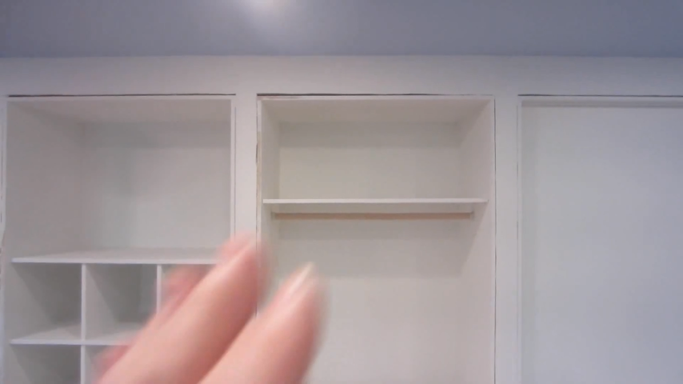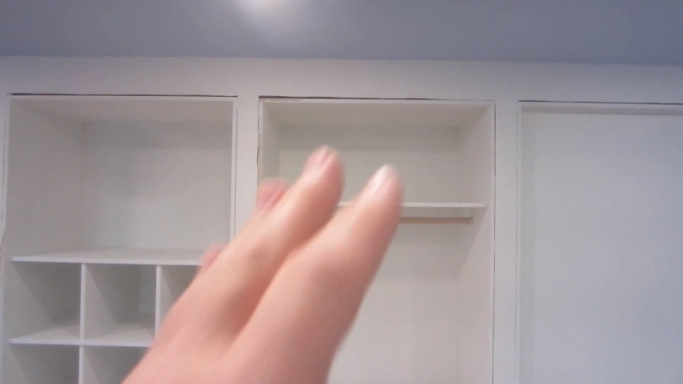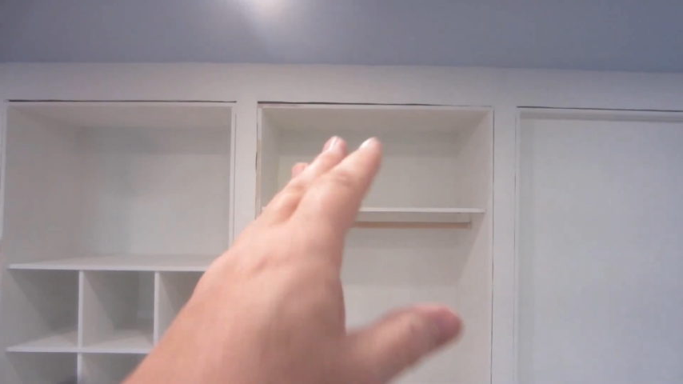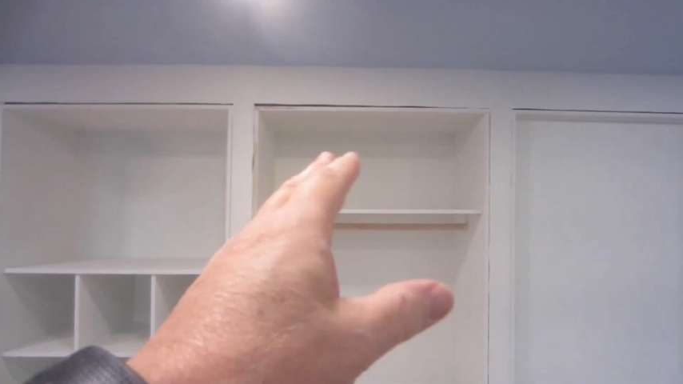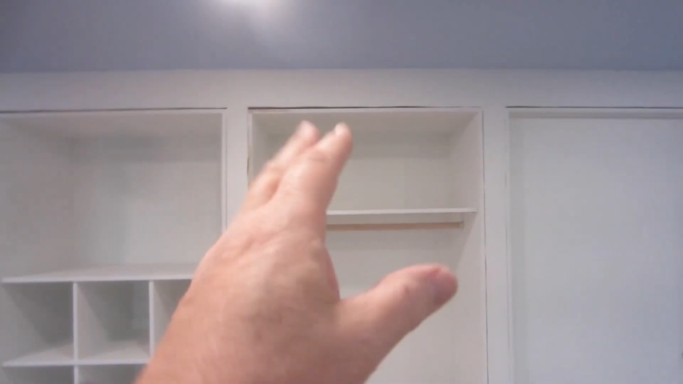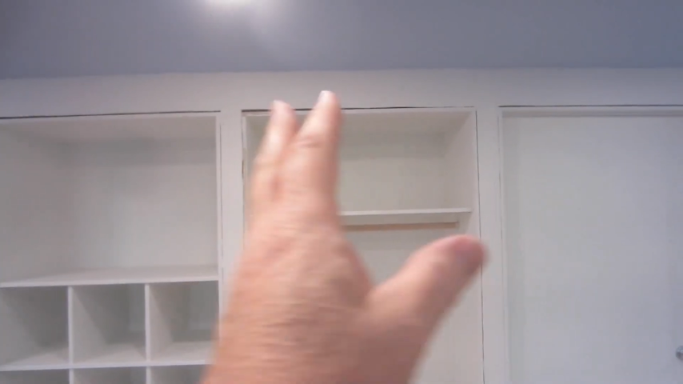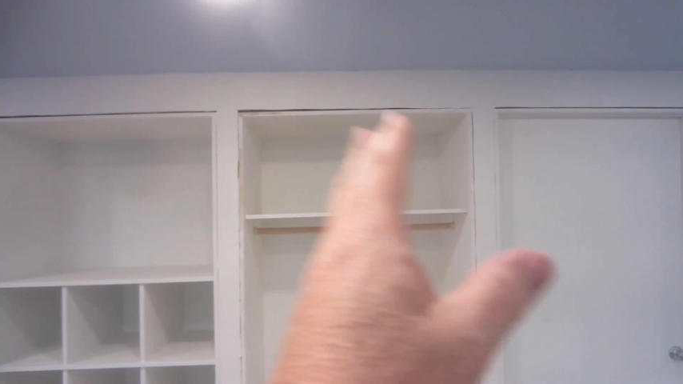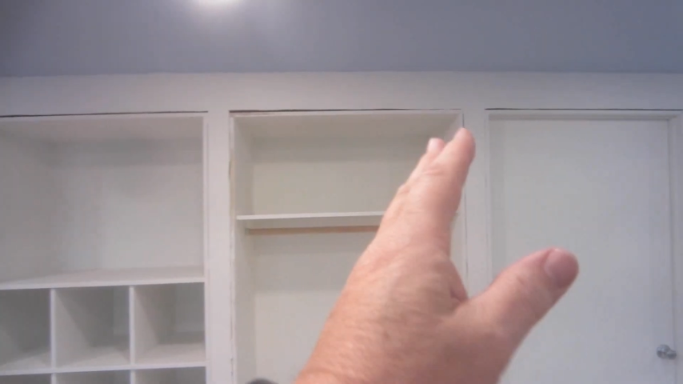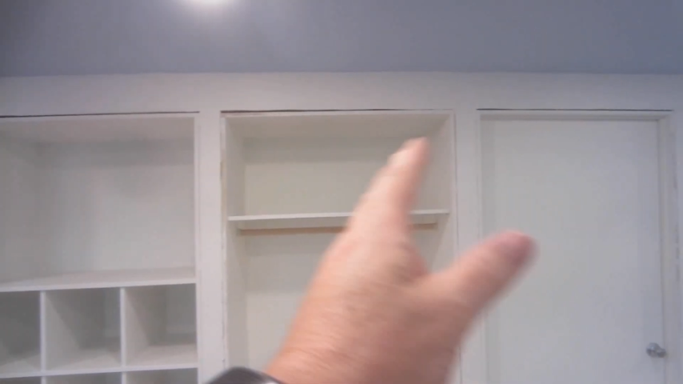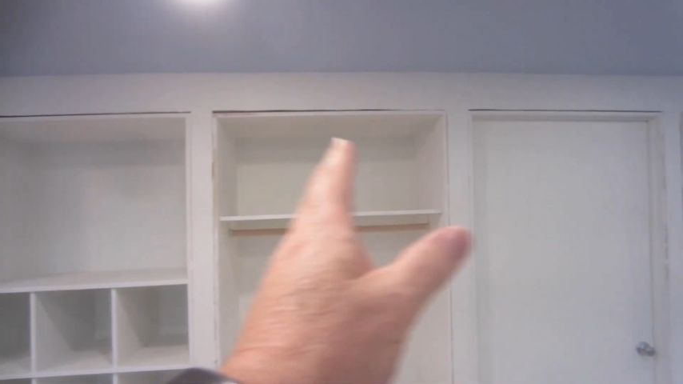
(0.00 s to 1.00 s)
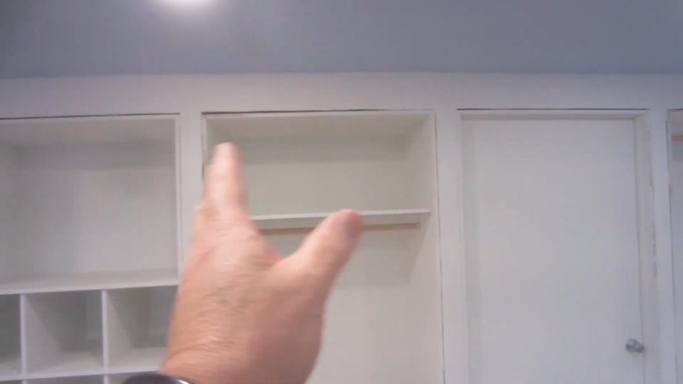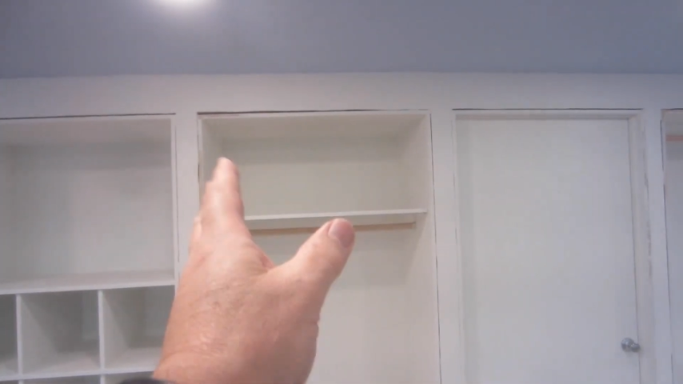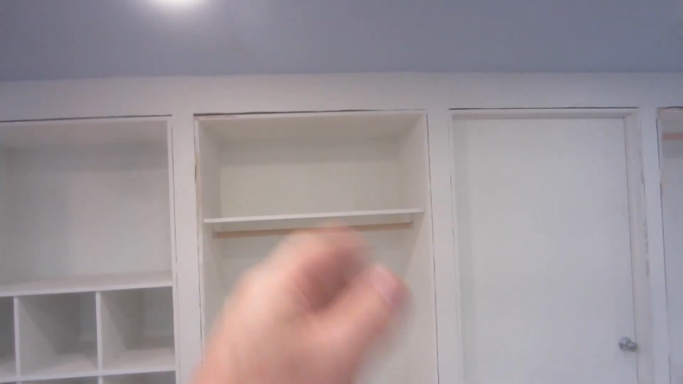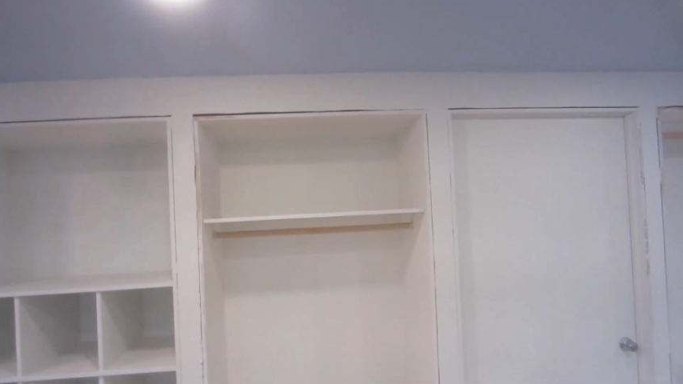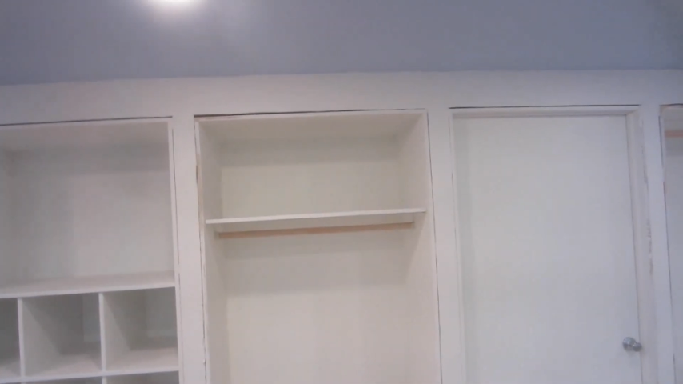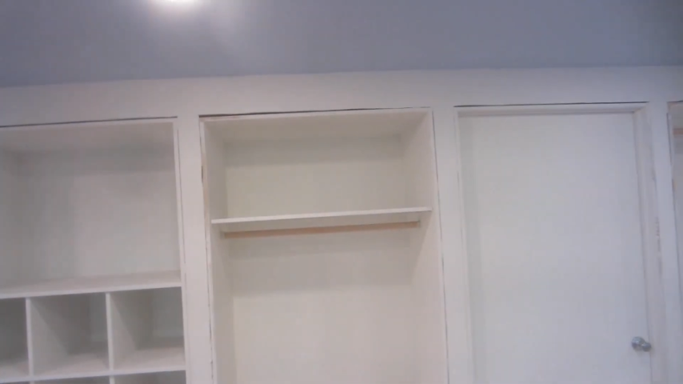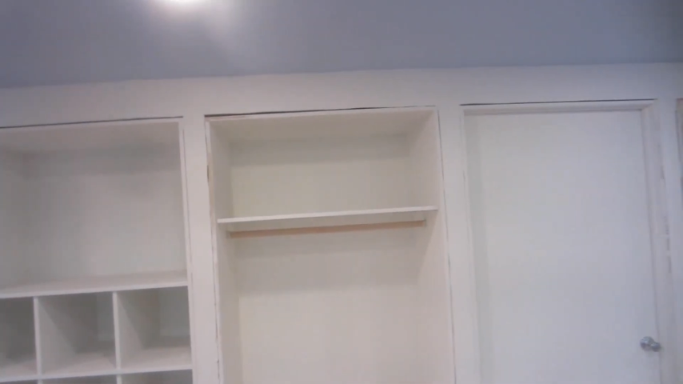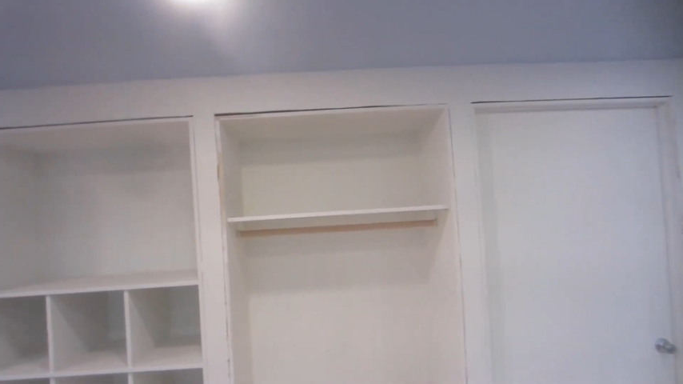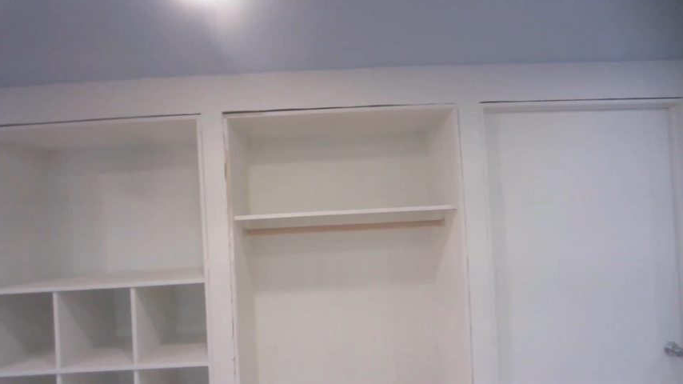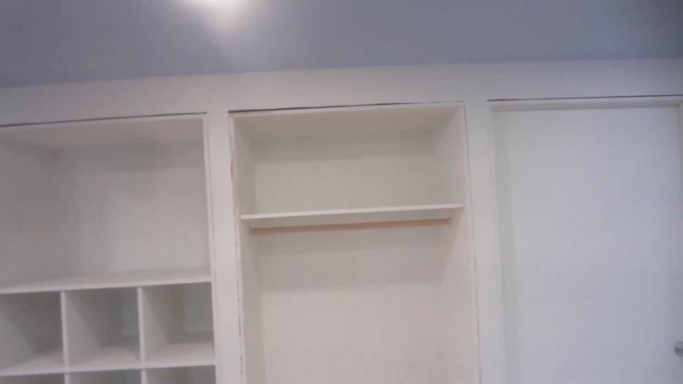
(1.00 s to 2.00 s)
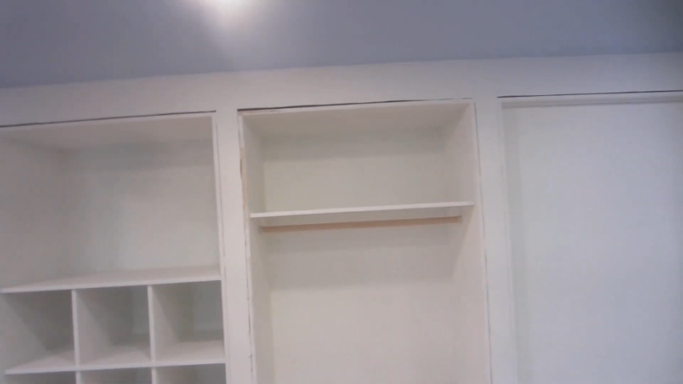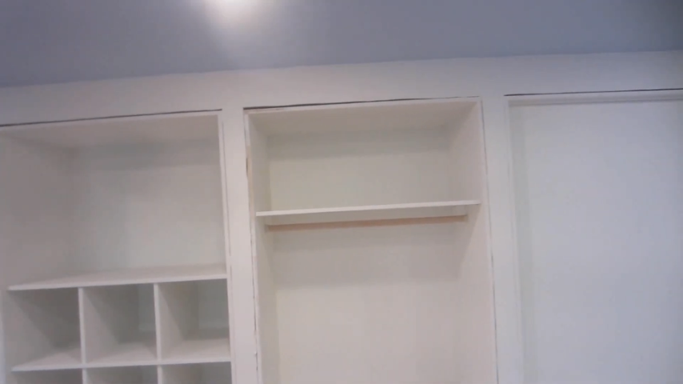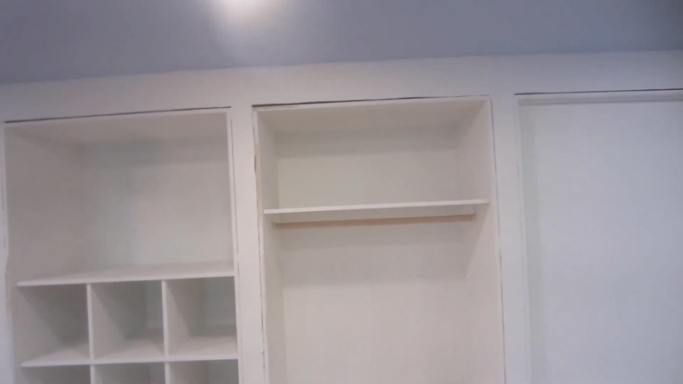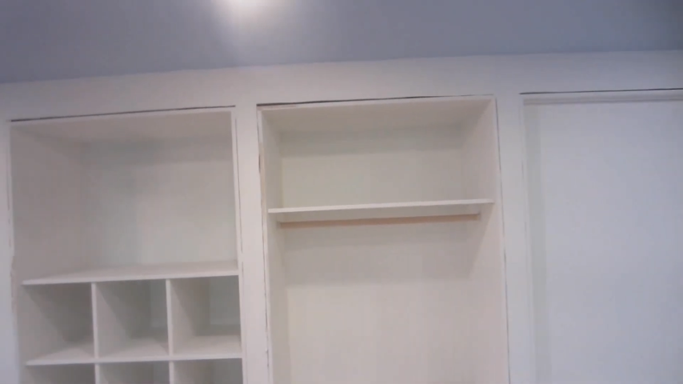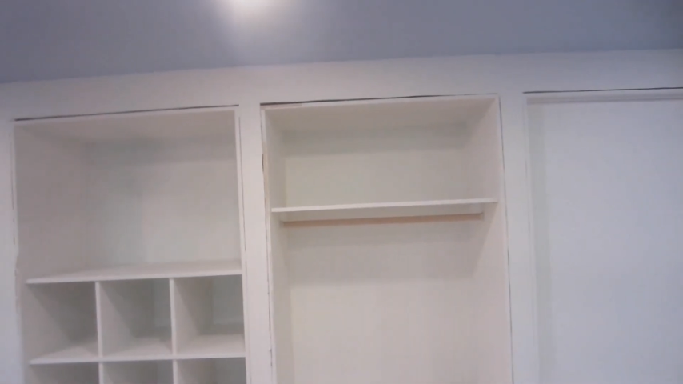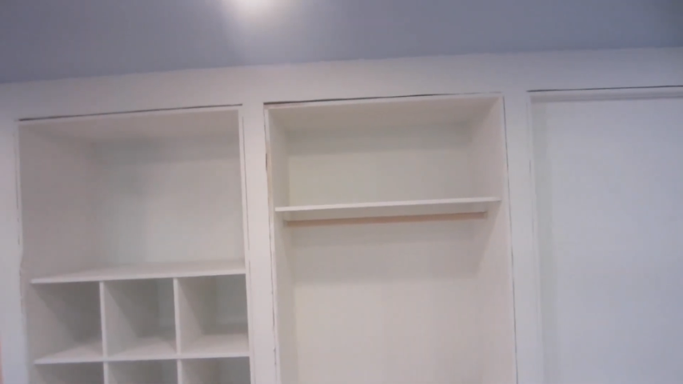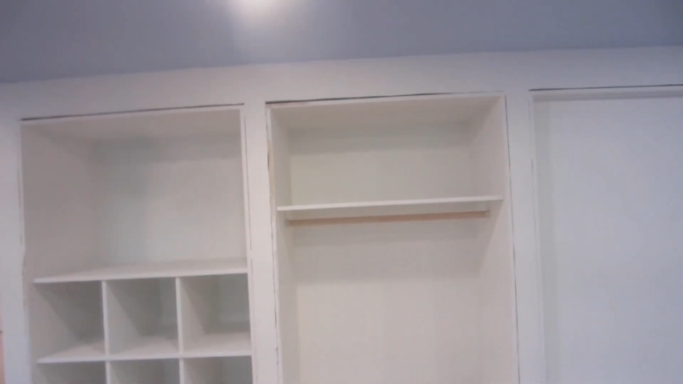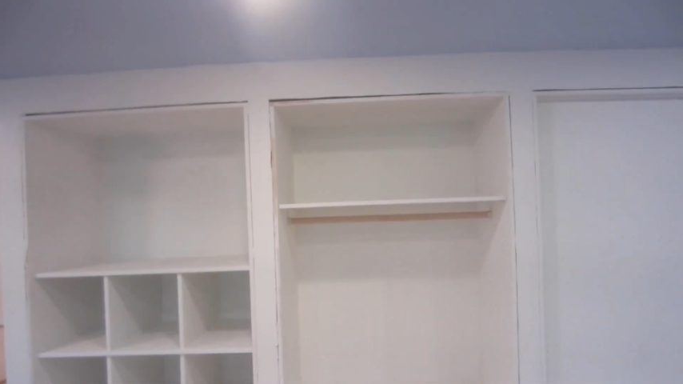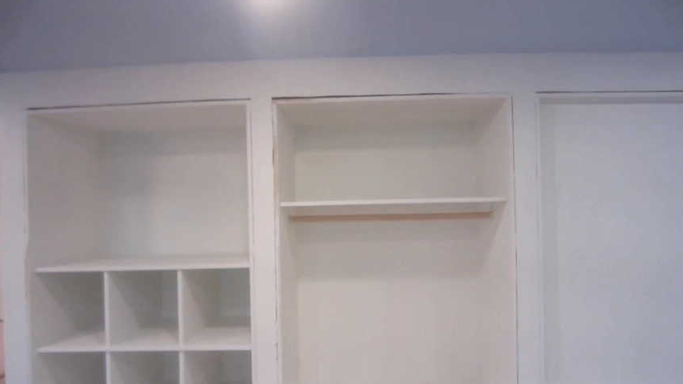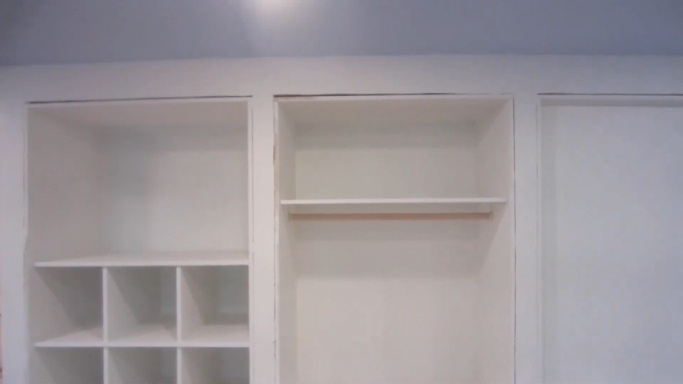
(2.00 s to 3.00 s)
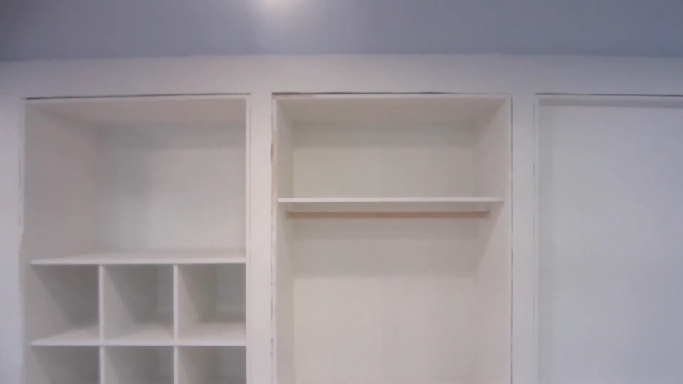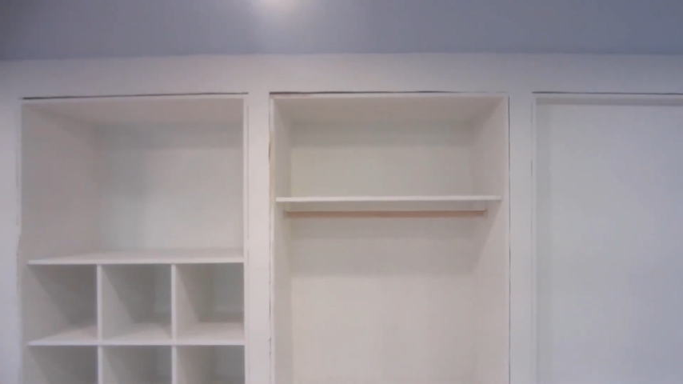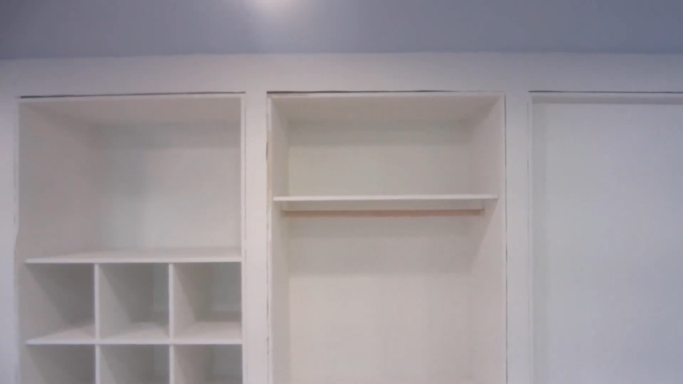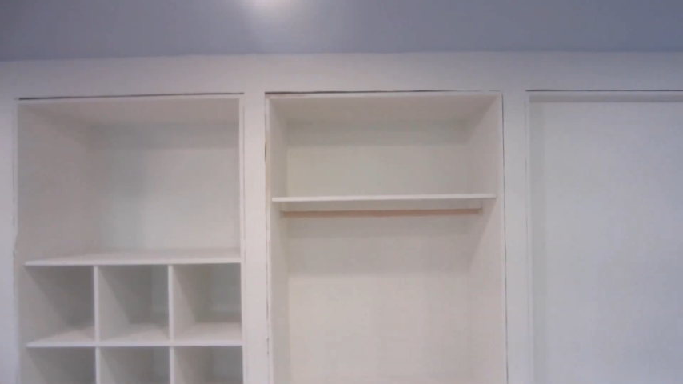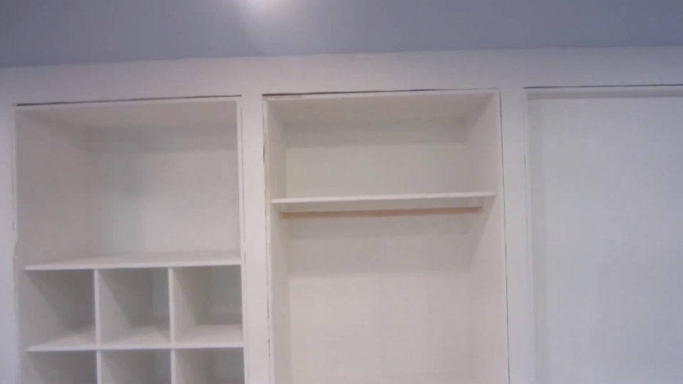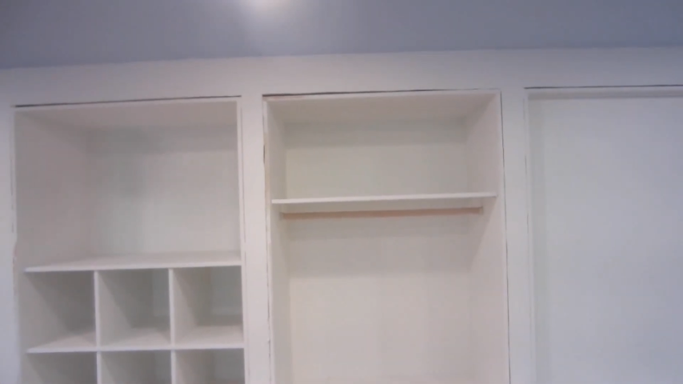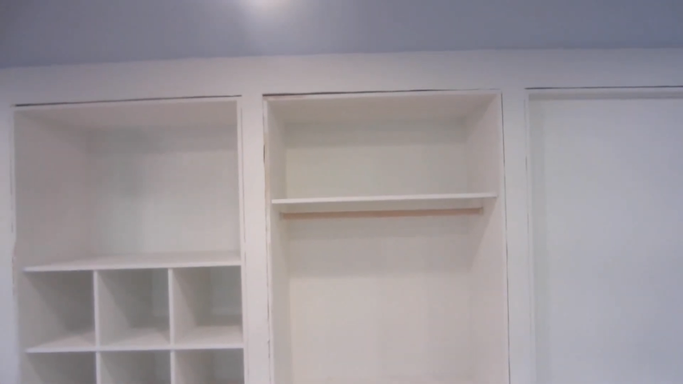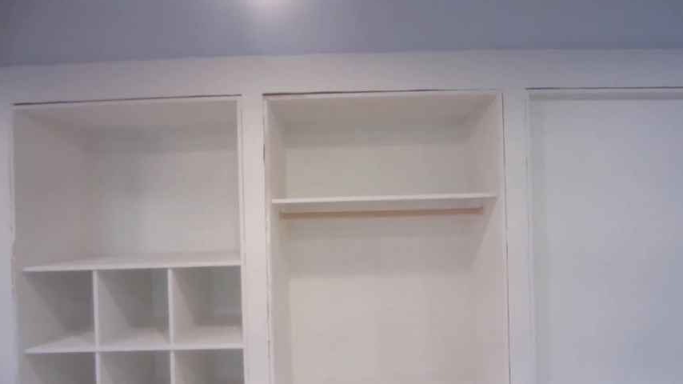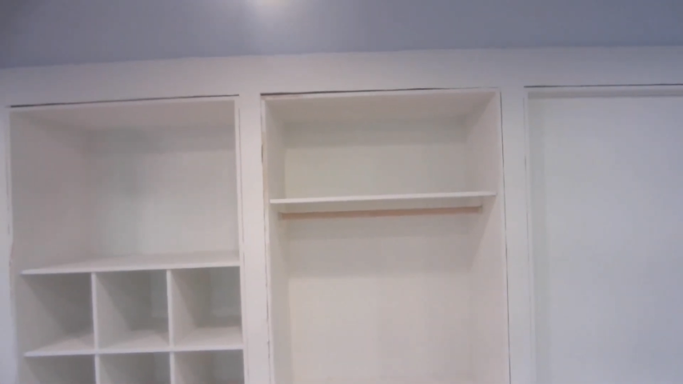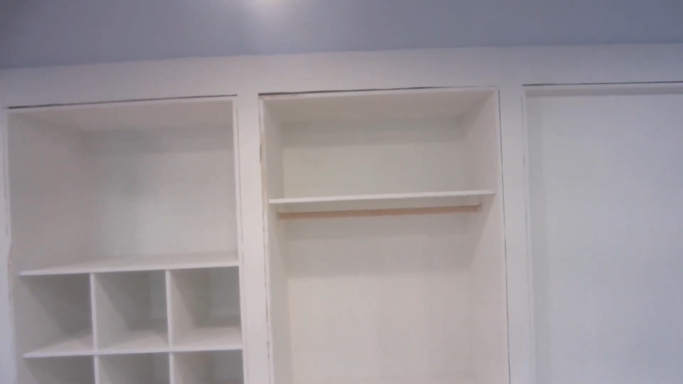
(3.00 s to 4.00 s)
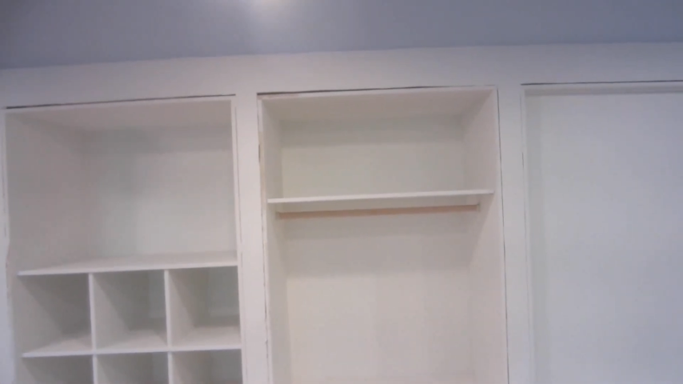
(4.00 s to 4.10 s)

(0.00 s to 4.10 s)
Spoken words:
No face is visible, so there are no lips to read.